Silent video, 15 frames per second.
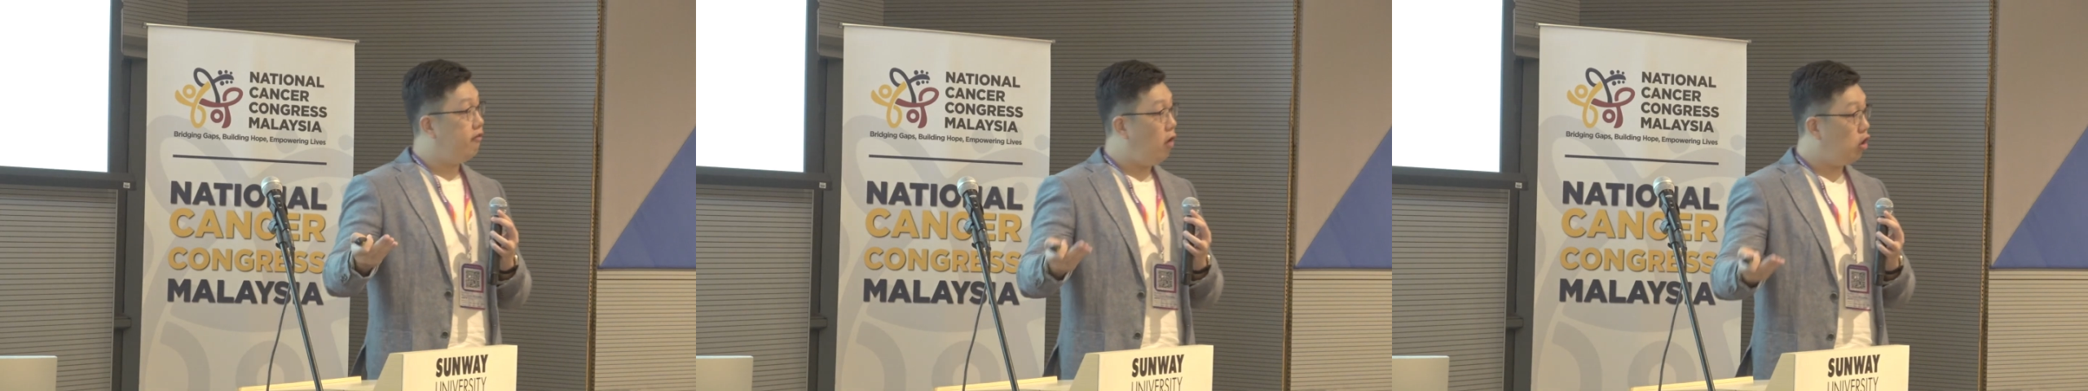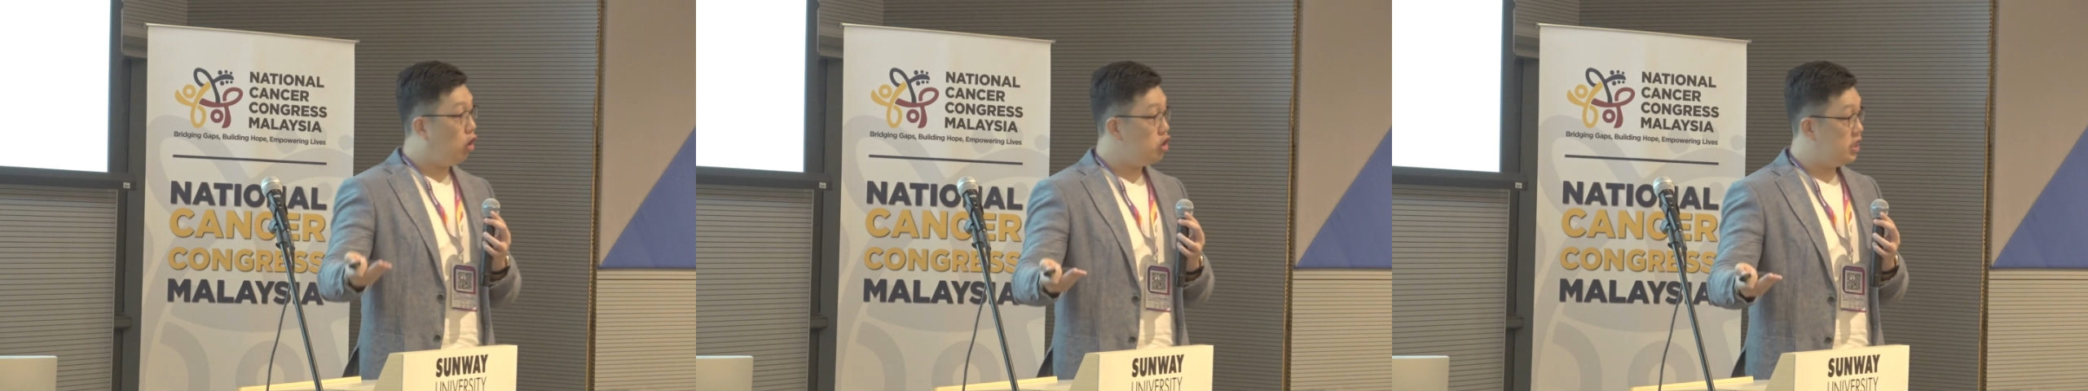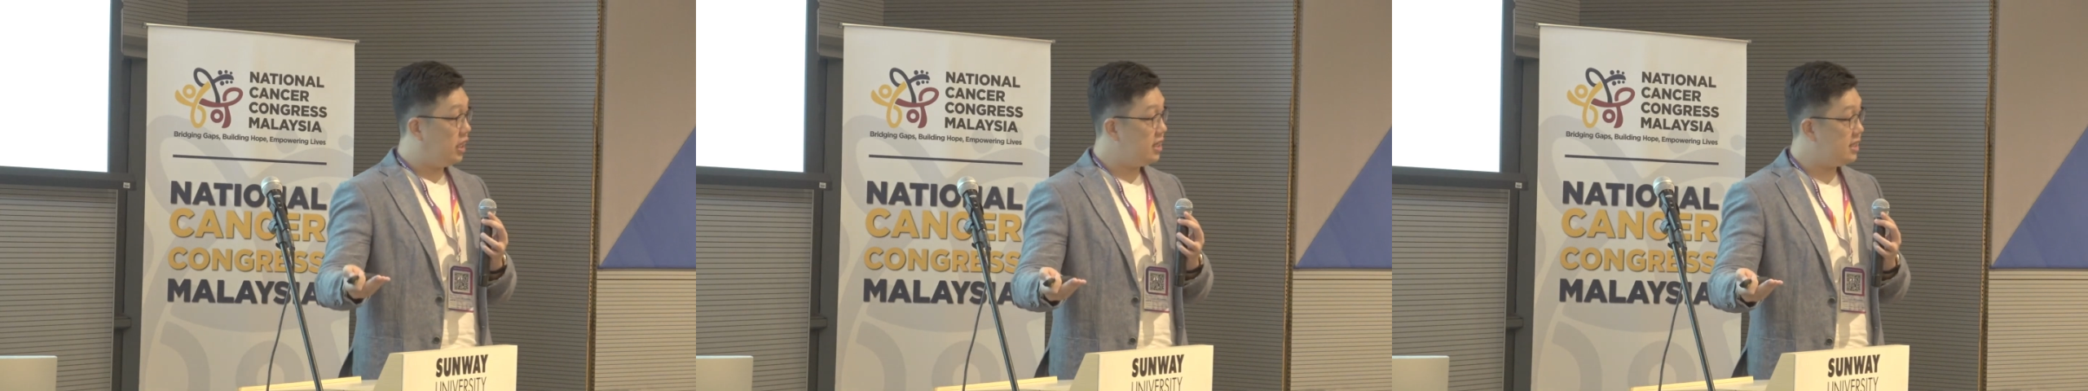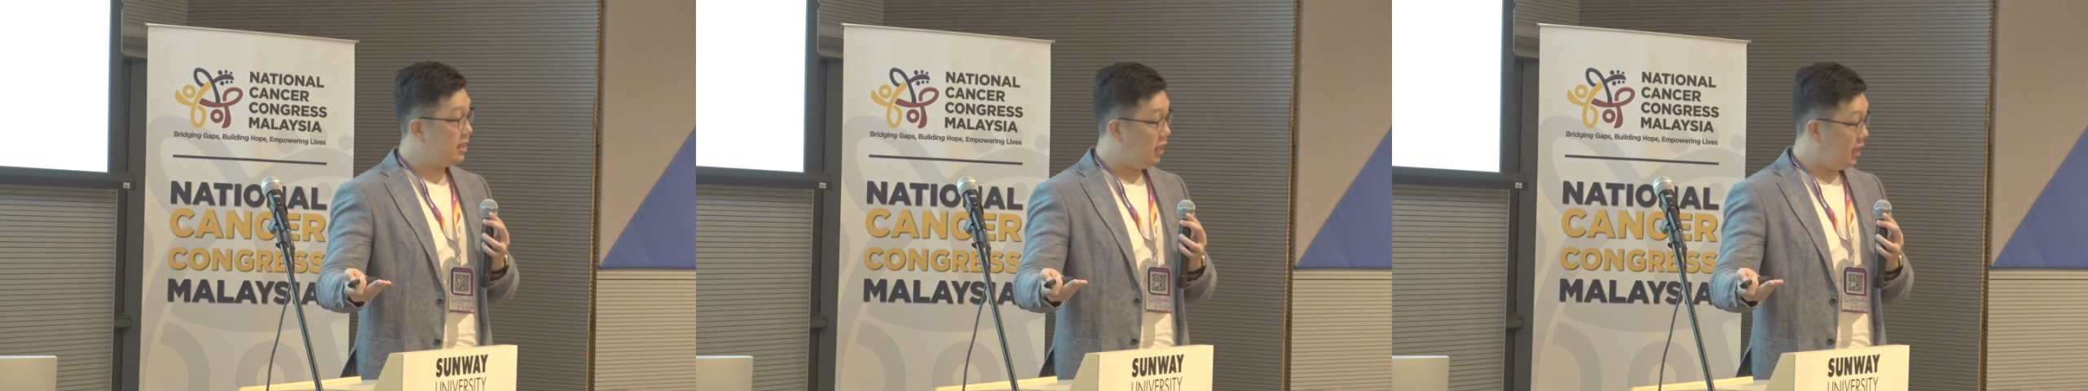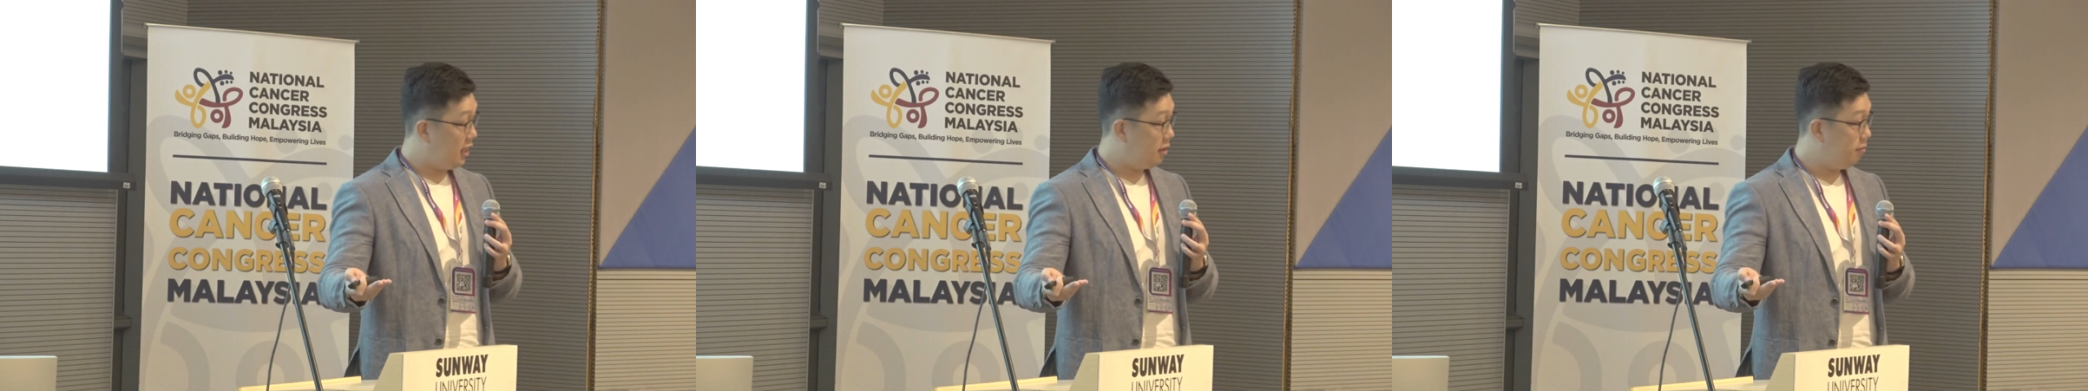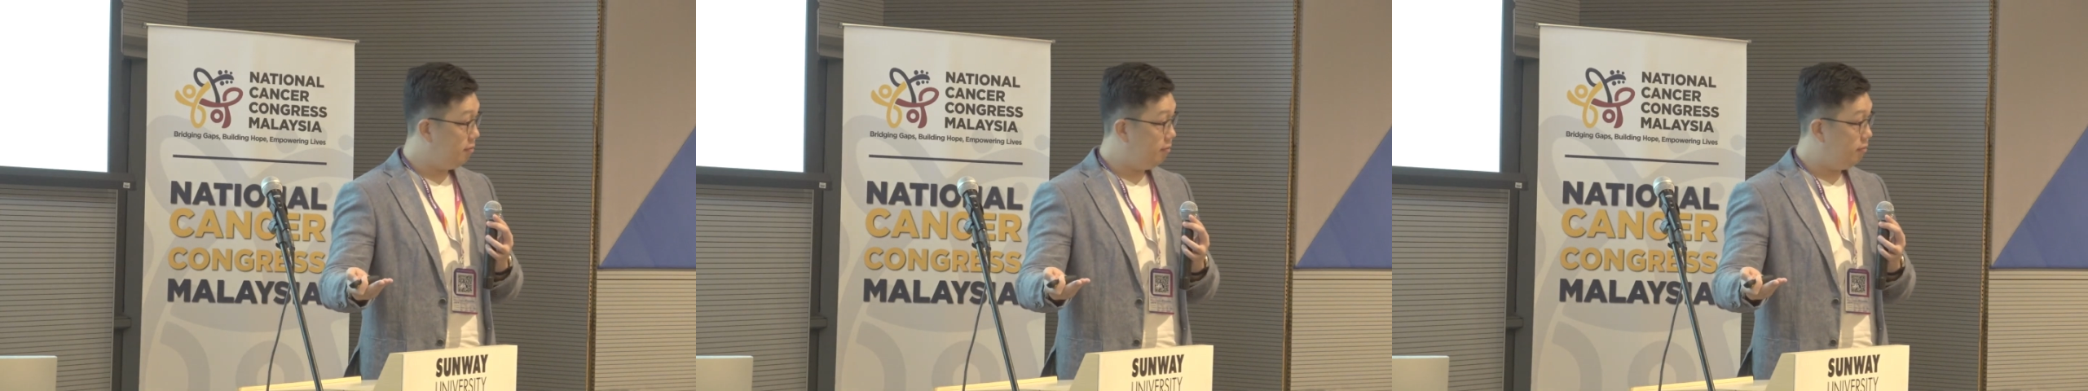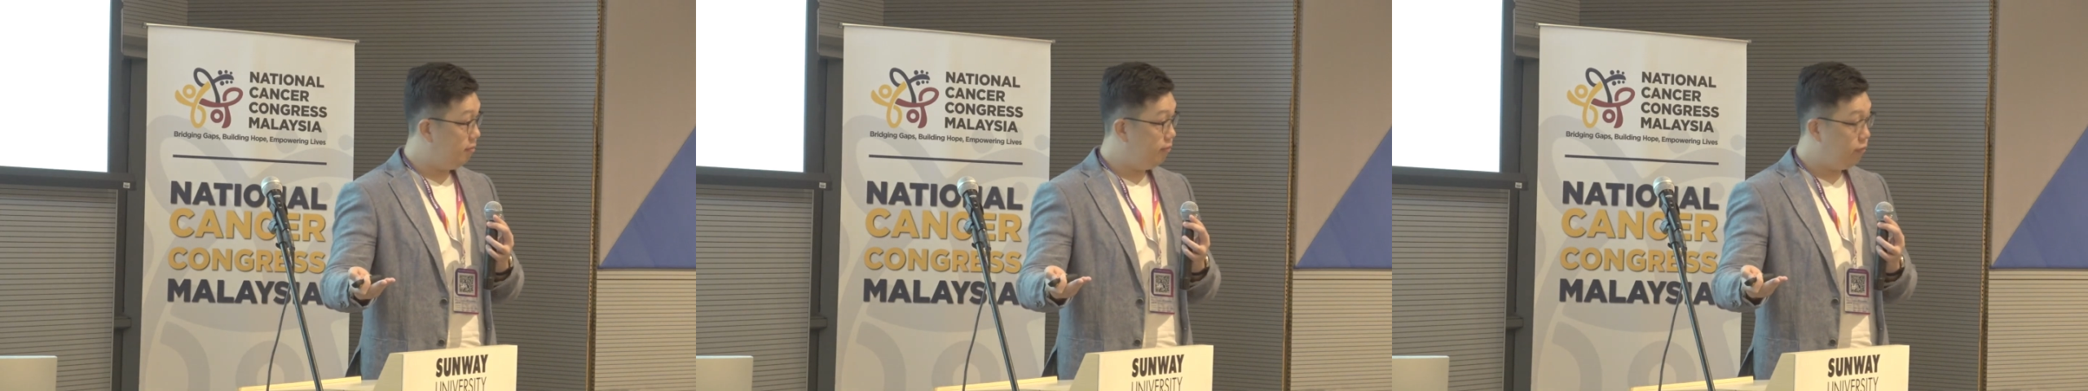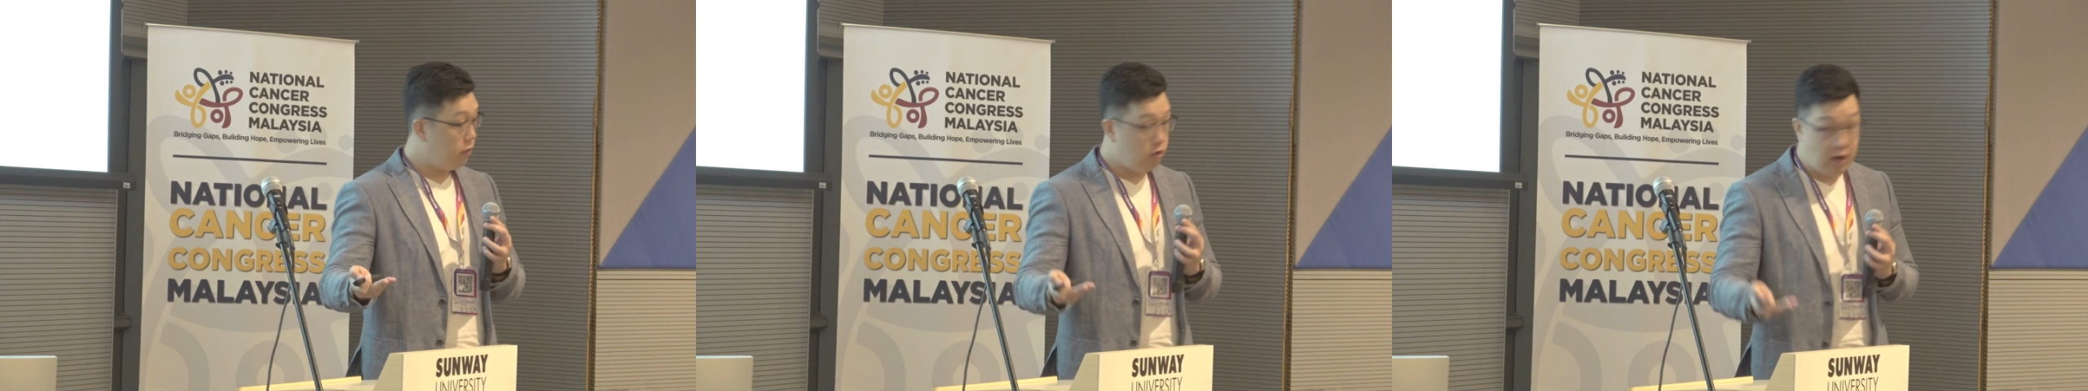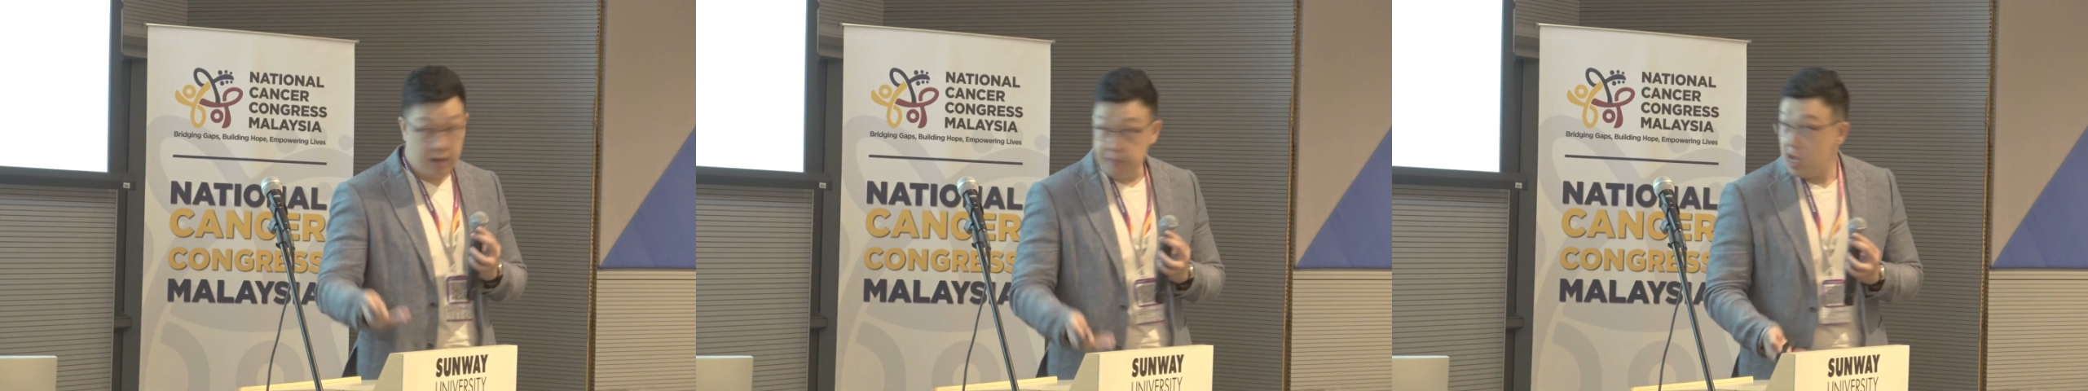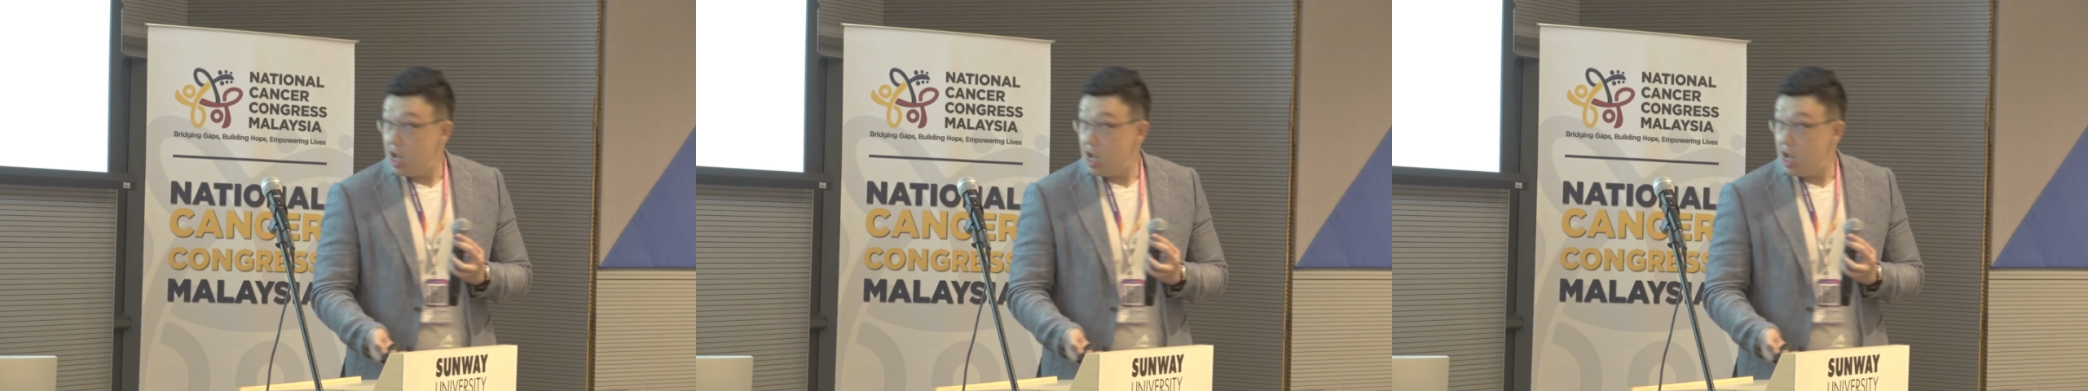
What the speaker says: oncogenic signaling, right?